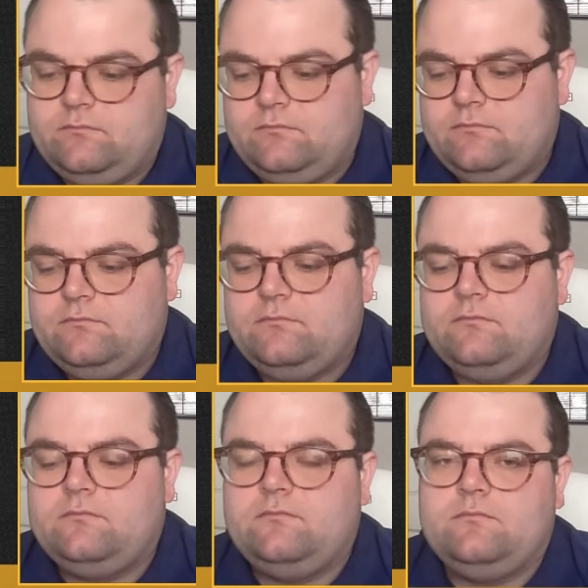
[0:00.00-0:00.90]

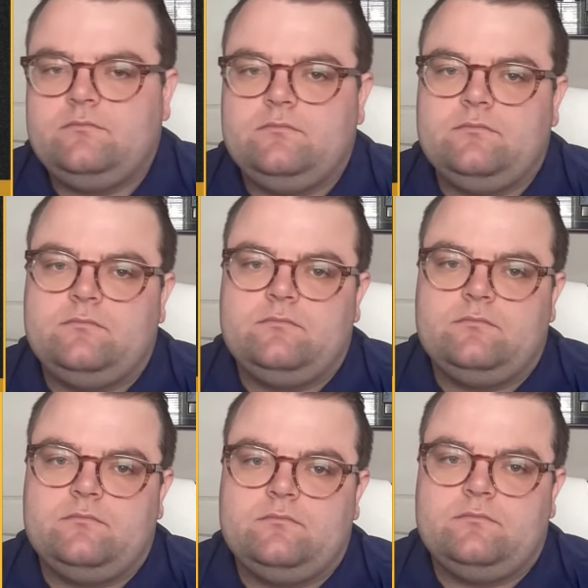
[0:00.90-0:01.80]

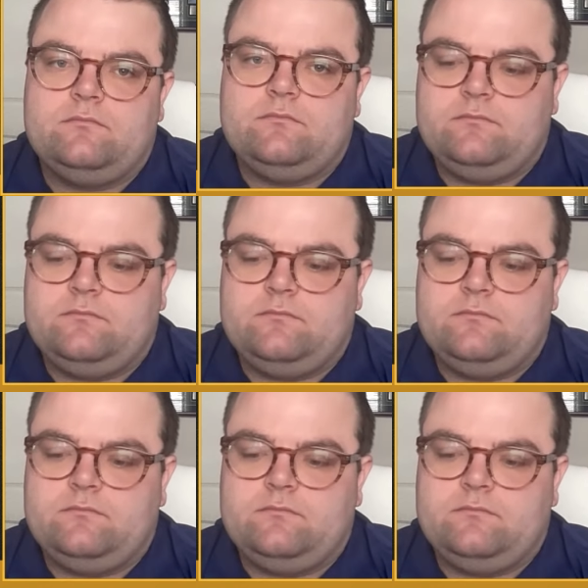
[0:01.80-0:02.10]
The person shown says nothing.